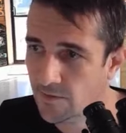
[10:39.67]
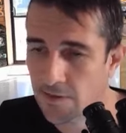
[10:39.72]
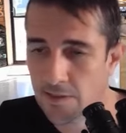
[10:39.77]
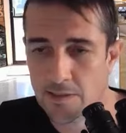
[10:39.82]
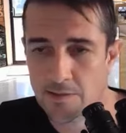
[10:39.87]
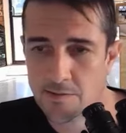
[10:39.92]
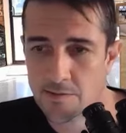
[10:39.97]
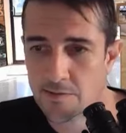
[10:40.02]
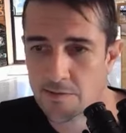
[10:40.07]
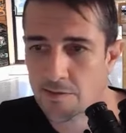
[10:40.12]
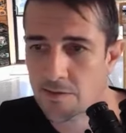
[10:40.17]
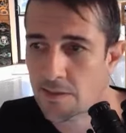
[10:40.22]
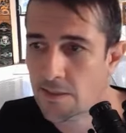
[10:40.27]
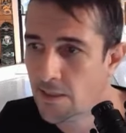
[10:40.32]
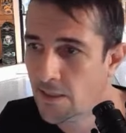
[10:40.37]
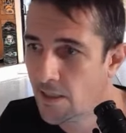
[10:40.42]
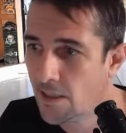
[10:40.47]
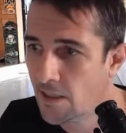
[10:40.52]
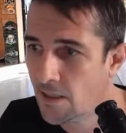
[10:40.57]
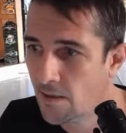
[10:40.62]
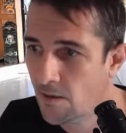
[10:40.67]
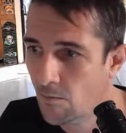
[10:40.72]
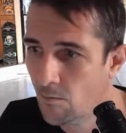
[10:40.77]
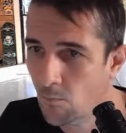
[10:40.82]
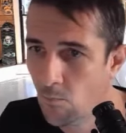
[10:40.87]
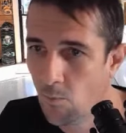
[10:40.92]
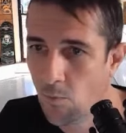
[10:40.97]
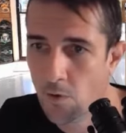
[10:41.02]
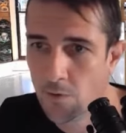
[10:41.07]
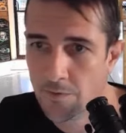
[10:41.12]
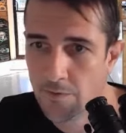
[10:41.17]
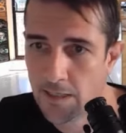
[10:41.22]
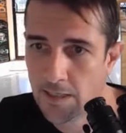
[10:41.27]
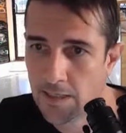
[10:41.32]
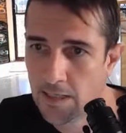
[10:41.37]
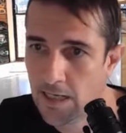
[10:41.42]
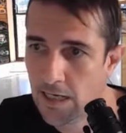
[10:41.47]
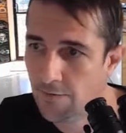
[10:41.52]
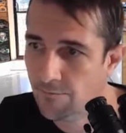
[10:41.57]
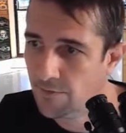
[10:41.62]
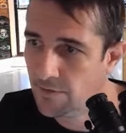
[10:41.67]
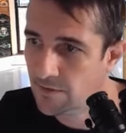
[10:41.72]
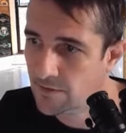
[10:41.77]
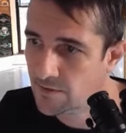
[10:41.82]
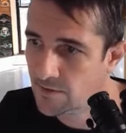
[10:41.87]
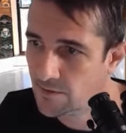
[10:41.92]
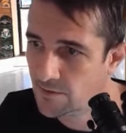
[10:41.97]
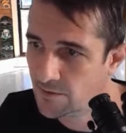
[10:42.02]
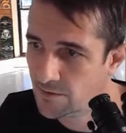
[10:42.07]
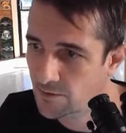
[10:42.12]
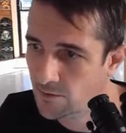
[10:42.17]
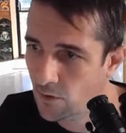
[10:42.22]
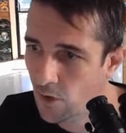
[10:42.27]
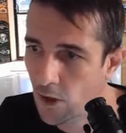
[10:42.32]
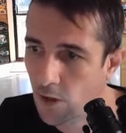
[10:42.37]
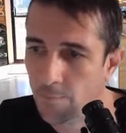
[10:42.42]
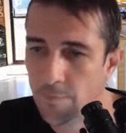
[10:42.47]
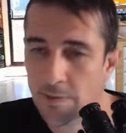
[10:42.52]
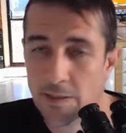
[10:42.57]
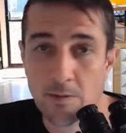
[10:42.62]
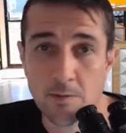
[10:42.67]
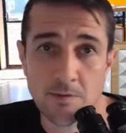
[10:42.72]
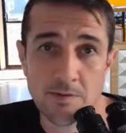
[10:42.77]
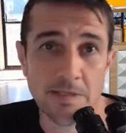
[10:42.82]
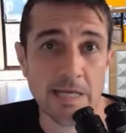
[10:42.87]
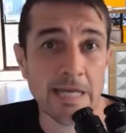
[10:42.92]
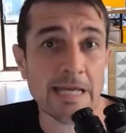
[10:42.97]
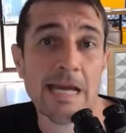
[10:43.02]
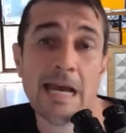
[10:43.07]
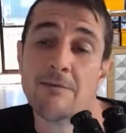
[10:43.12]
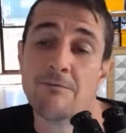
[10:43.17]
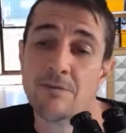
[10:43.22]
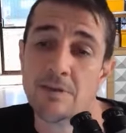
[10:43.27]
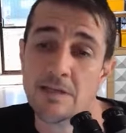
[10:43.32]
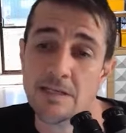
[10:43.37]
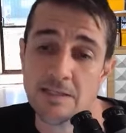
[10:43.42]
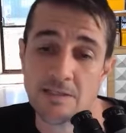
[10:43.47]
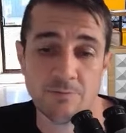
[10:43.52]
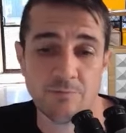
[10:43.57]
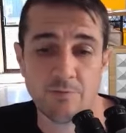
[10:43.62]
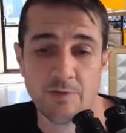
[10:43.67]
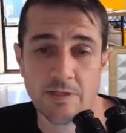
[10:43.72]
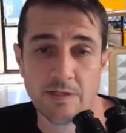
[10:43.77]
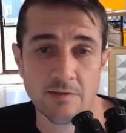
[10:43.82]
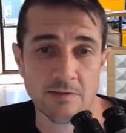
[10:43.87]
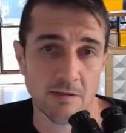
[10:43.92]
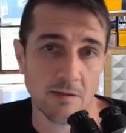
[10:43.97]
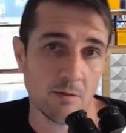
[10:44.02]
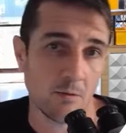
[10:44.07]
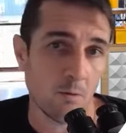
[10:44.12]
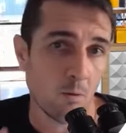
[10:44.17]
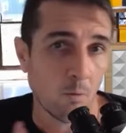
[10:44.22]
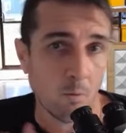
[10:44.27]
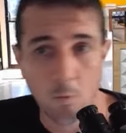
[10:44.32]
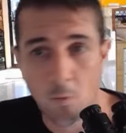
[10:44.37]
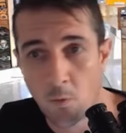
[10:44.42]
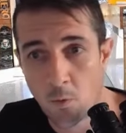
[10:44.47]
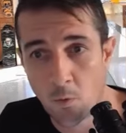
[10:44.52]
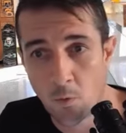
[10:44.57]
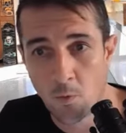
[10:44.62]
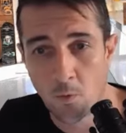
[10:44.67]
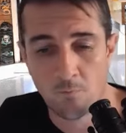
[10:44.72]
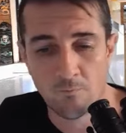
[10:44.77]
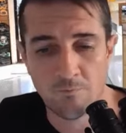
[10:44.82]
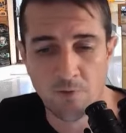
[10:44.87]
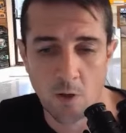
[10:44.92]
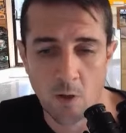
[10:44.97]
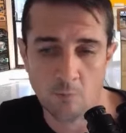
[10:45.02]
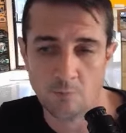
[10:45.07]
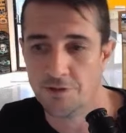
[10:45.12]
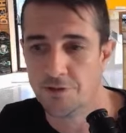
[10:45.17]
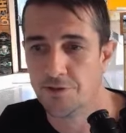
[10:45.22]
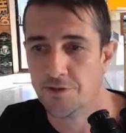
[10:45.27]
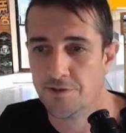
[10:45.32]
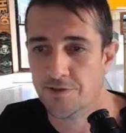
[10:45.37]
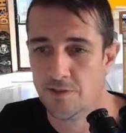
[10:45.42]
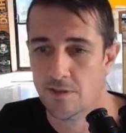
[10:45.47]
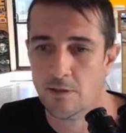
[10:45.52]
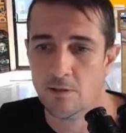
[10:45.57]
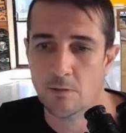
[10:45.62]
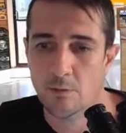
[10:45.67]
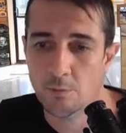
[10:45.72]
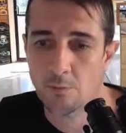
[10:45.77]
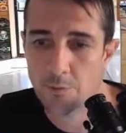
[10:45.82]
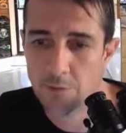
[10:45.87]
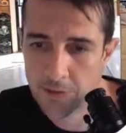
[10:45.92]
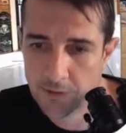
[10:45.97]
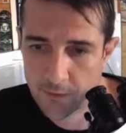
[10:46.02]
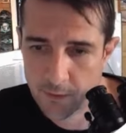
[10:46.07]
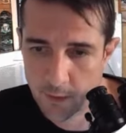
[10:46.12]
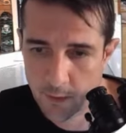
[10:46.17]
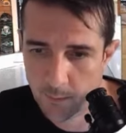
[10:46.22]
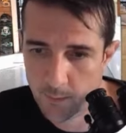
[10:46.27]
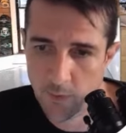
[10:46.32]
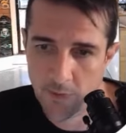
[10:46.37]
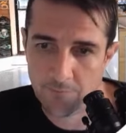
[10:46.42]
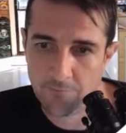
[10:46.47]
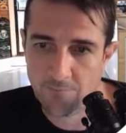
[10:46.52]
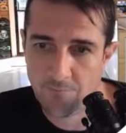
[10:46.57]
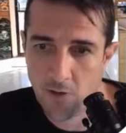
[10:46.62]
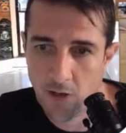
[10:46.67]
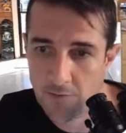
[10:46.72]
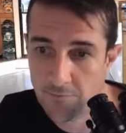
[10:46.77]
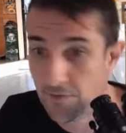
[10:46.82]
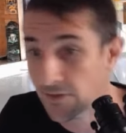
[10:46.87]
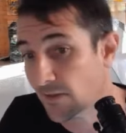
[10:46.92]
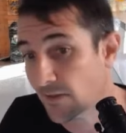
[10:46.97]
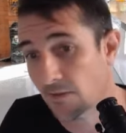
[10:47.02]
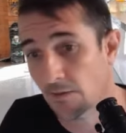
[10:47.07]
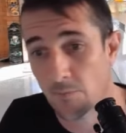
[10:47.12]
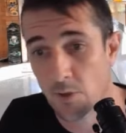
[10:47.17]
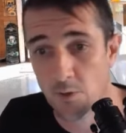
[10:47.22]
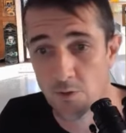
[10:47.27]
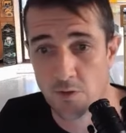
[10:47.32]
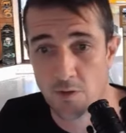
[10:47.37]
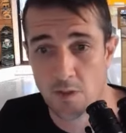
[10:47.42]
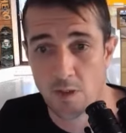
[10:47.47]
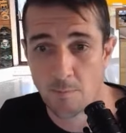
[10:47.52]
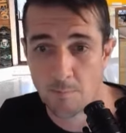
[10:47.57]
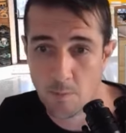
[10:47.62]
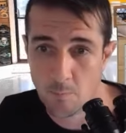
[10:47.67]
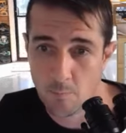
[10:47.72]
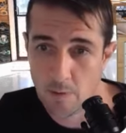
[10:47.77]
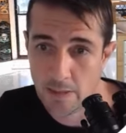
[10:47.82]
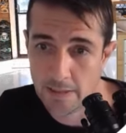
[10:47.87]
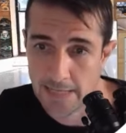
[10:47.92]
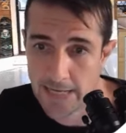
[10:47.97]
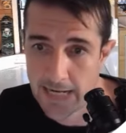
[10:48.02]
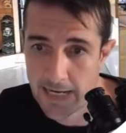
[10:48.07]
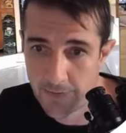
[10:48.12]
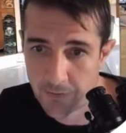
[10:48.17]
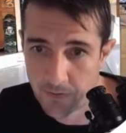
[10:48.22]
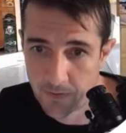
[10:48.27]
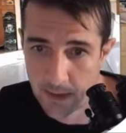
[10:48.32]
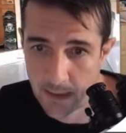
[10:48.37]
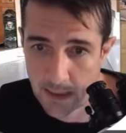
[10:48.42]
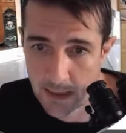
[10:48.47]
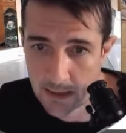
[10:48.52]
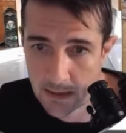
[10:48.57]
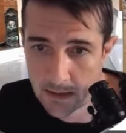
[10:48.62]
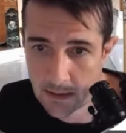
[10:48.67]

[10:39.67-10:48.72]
and see what they have in stock, because they have these fixed in all voltages, including 2.5. It's the most common one out there.